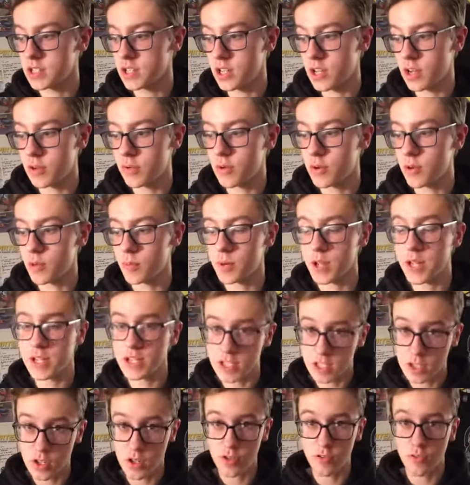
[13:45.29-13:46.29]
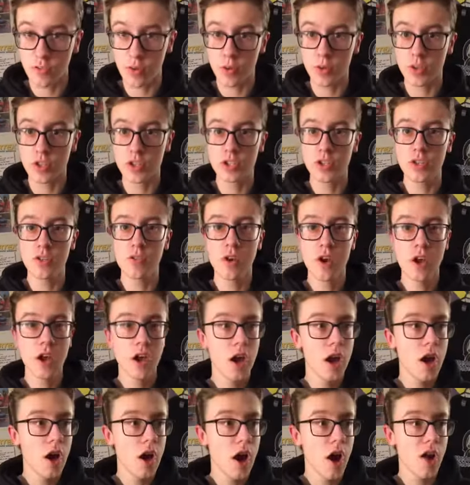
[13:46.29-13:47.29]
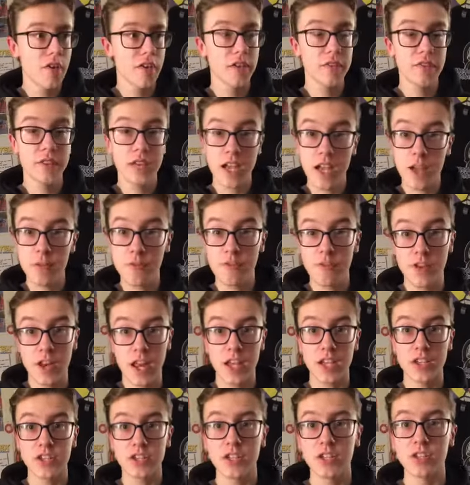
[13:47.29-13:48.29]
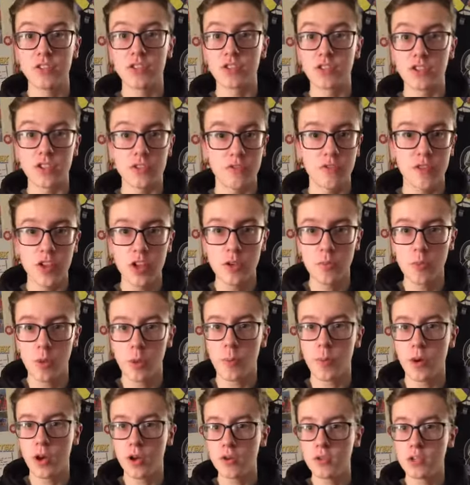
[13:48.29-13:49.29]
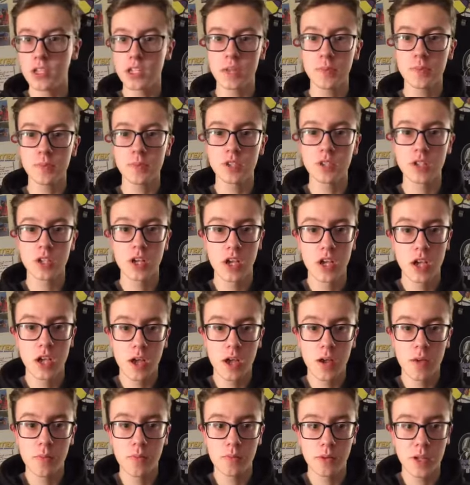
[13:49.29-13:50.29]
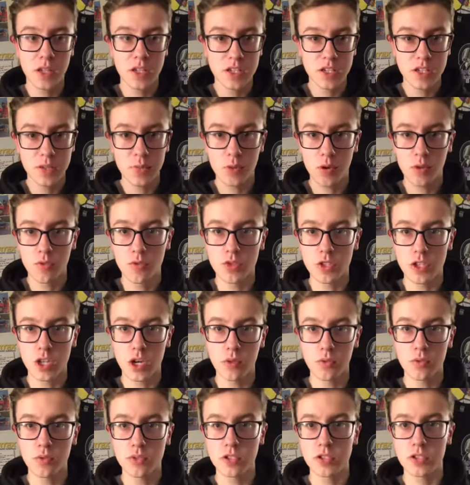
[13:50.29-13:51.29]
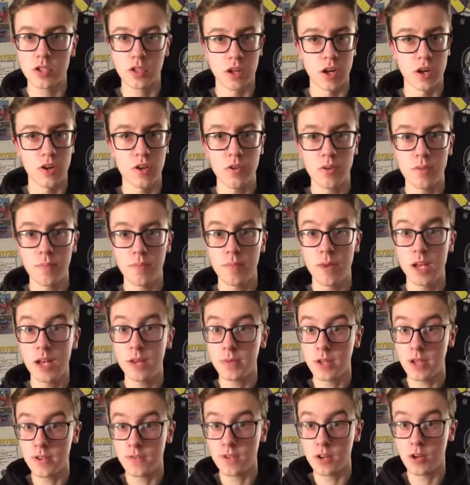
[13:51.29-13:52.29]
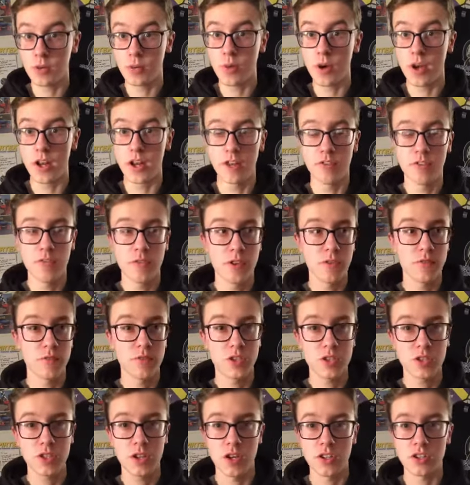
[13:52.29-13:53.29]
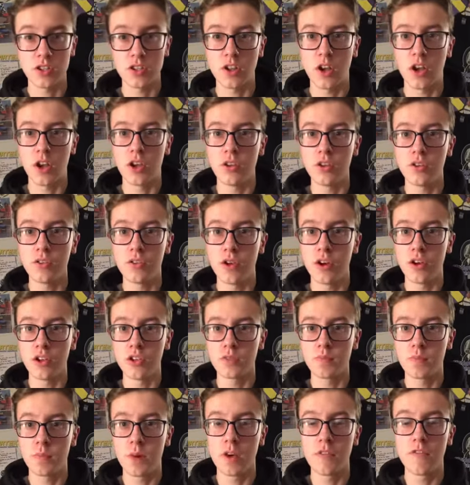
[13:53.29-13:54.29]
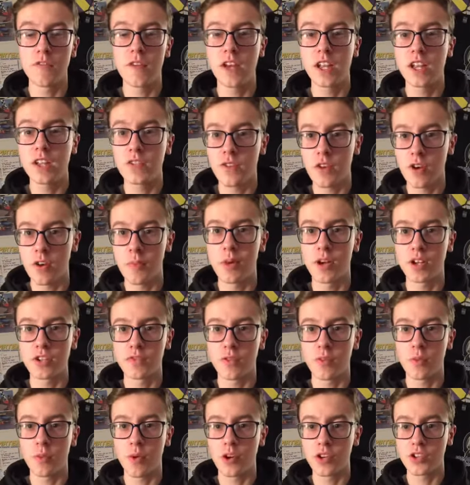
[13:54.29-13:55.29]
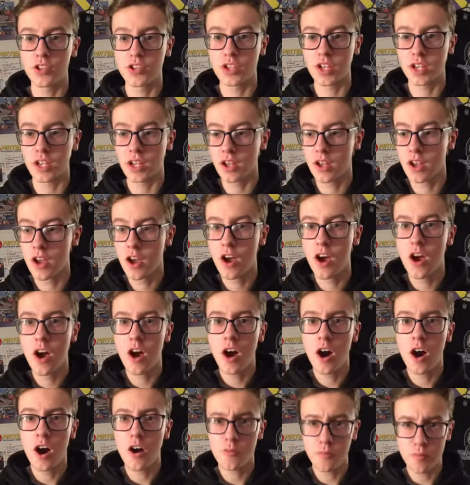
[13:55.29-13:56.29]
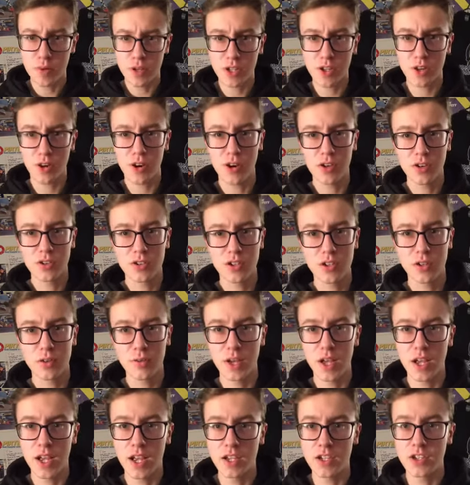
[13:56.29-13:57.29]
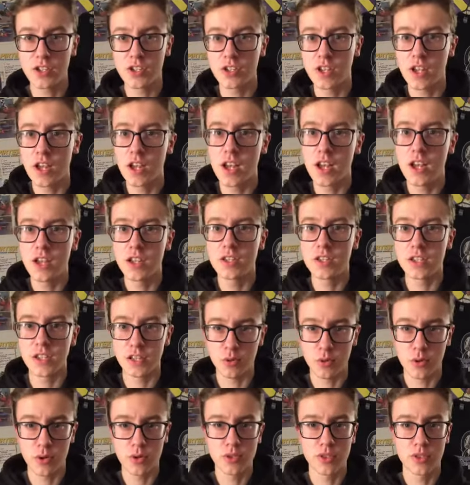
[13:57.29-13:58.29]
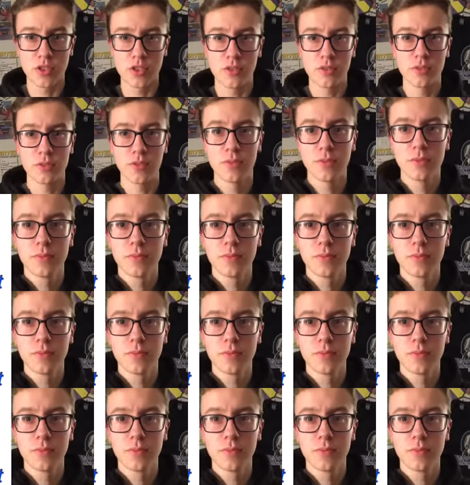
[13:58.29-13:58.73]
You know, we've got plenty to look forward to. I think the aim for next year is just a few more podiums, plenty more results, you know, maybe even a win if the stars align, who knows. But thank you very much for watching. I've been your host, Louis Hedge. See you all soon.